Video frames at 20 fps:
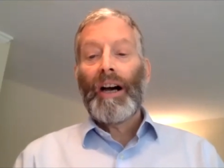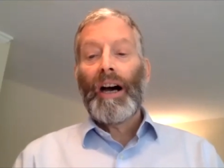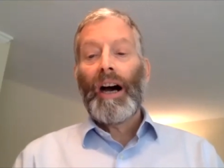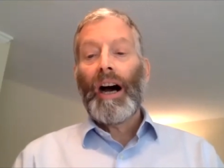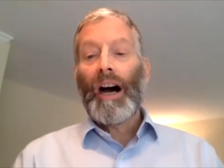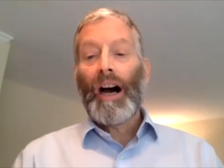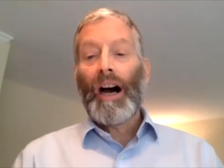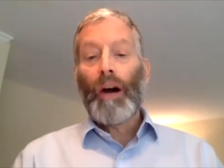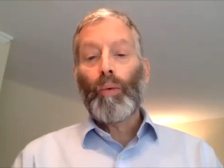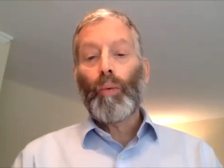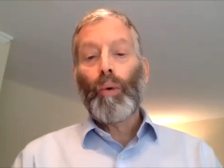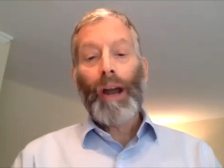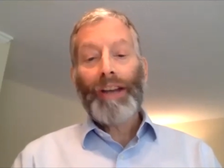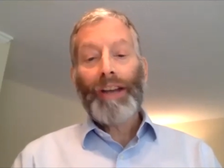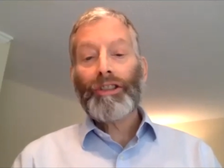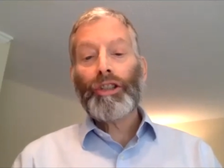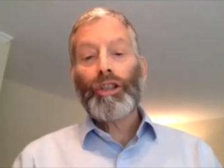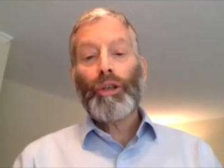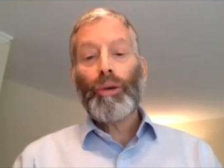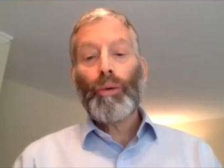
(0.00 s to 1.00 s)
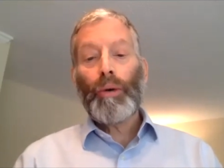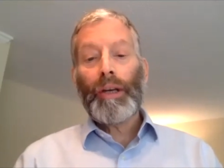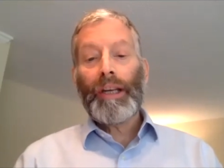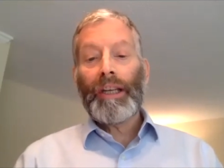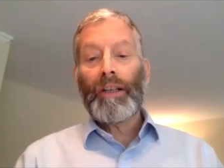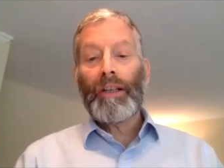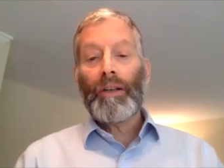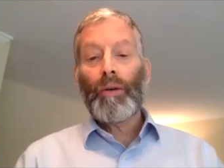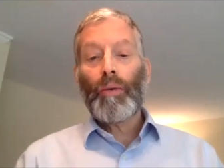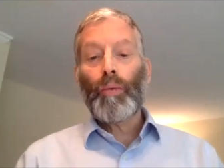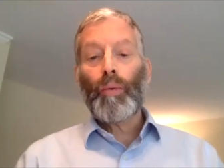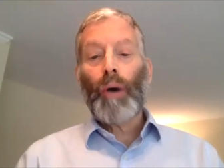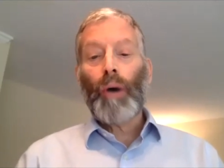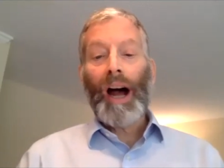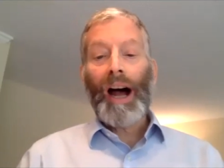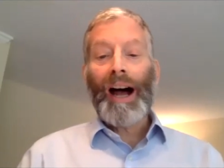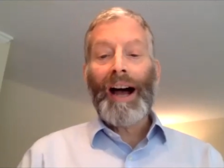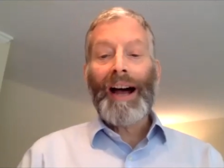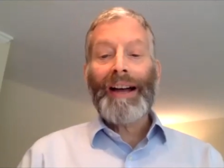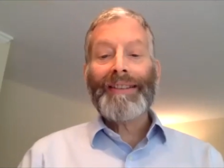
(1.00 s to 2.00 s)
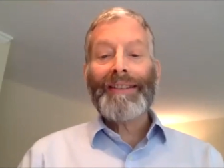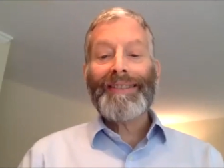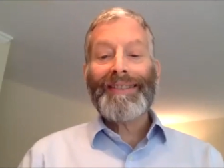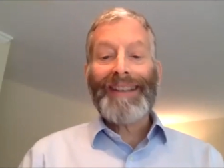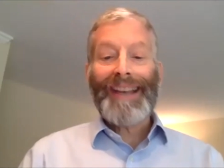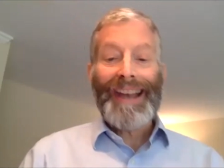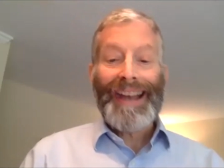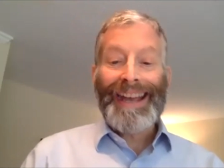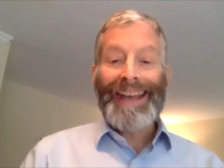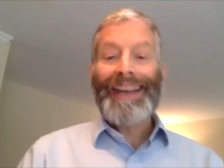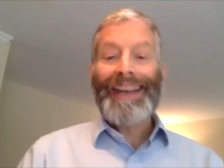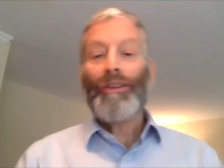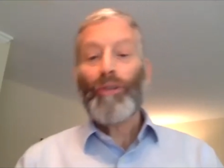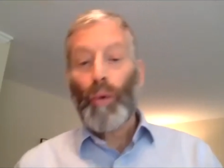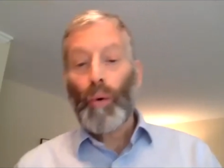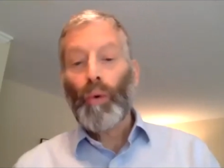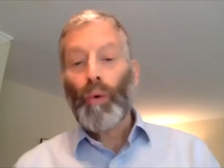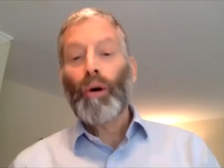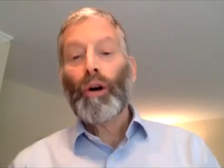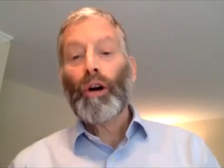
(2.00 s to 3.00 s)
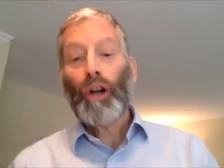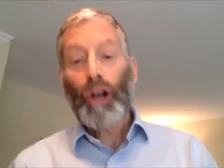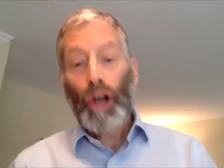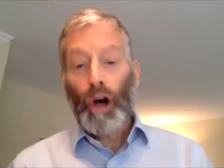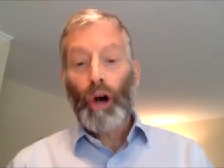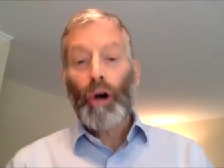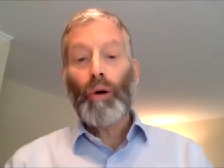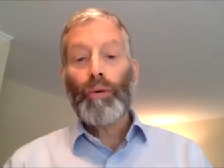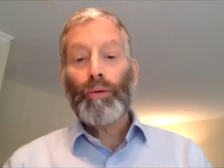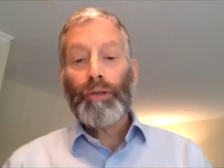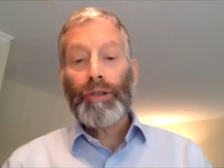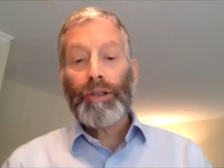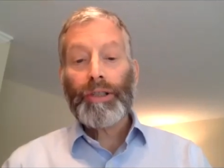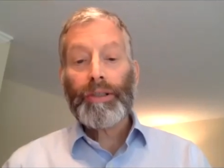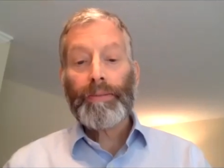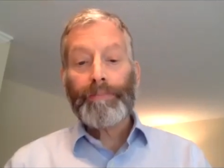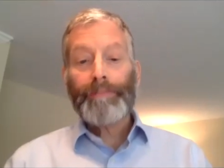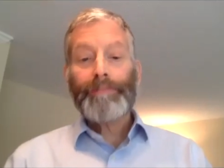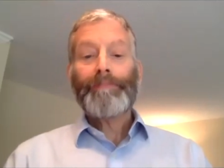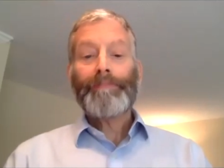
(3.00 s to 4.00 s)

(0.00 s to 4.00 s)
rescuing rods and or cones?